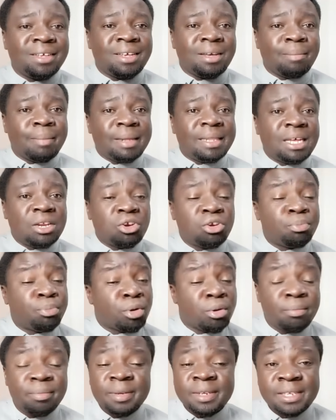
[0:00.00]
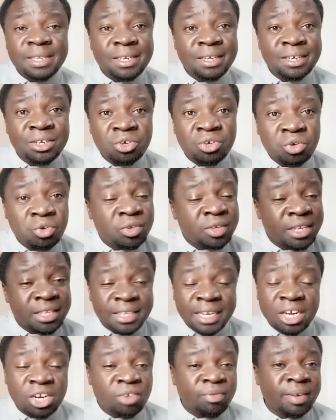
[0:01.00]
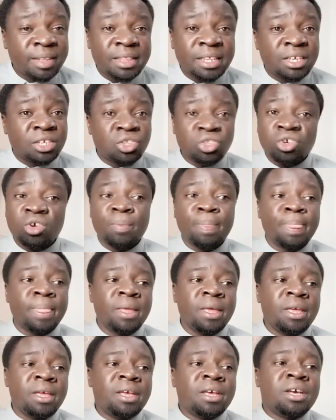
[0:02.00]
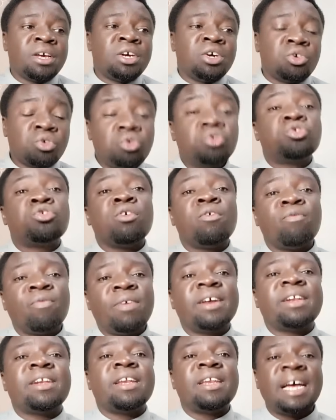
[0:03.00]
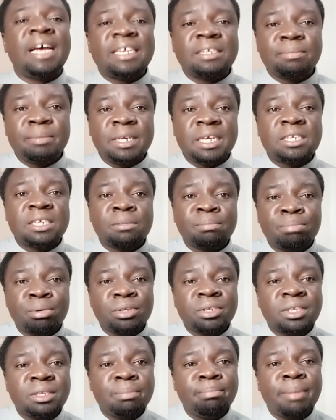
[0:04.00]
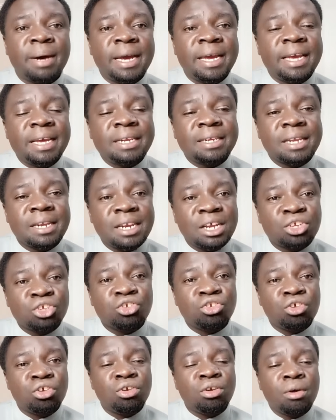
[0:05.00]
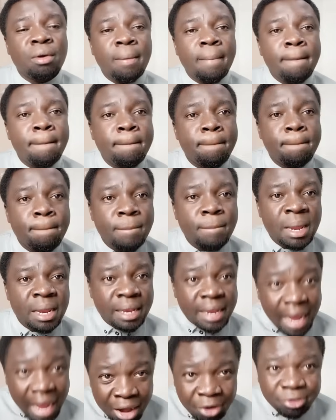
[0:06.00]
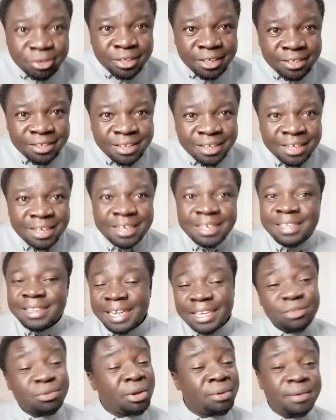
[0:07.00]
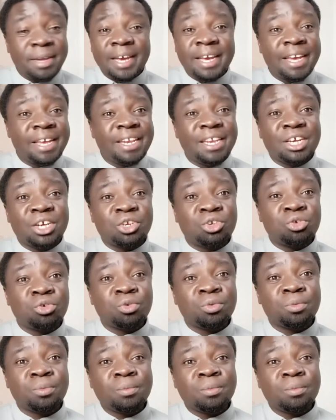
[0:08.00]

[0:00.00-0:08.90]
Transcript: But they are not promising to do such kind of a thing. So Ruto finally has been exposed by international media houses. That's where we are heading to.